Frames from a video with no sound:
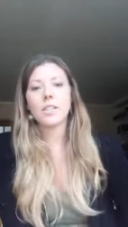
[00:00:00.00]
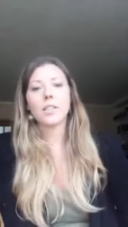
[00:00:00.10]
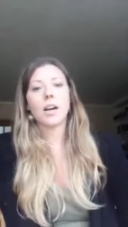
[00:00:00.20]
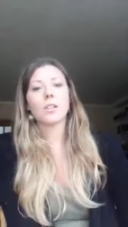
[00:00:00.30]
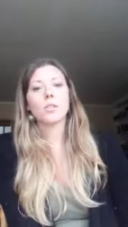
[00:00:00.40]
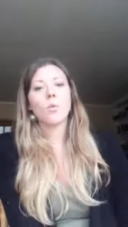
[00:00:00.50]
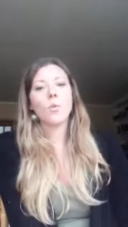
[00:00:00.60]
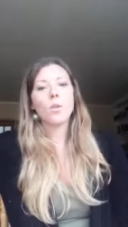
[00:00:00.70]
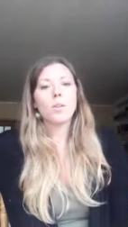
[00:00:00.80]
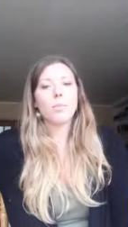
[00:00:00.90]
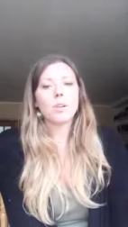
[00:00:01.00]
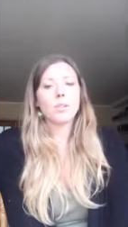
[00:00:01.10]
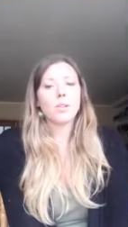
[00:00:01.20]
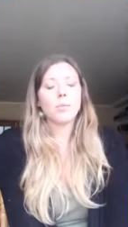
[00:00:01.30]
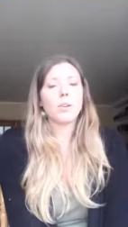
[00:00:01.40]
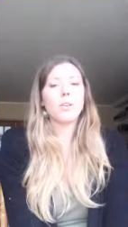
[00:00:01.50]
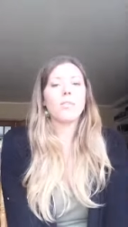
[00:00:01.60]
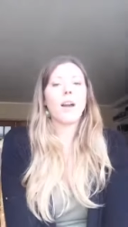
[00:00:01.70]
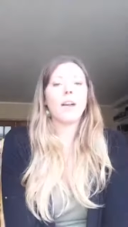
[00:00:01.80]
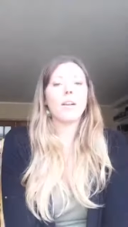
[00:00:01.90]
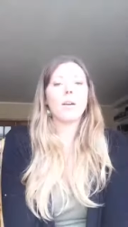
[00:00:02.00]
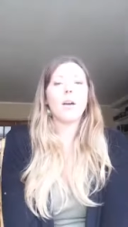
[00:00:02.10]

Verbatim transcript: detox or the personal profile,